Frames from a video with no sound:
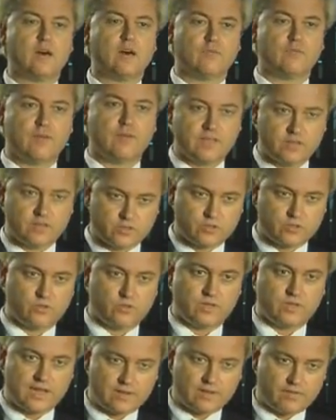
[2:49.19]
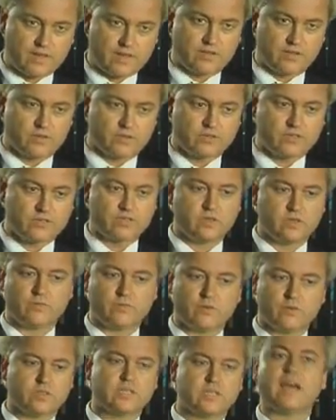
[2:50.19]
our values to their values,
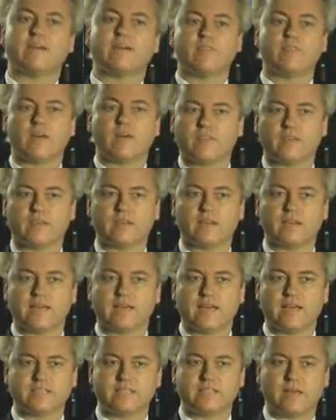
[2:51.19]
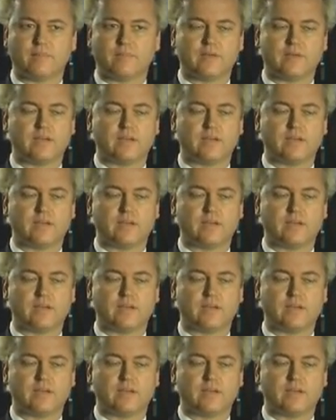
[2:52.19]
of course I have nothing against them.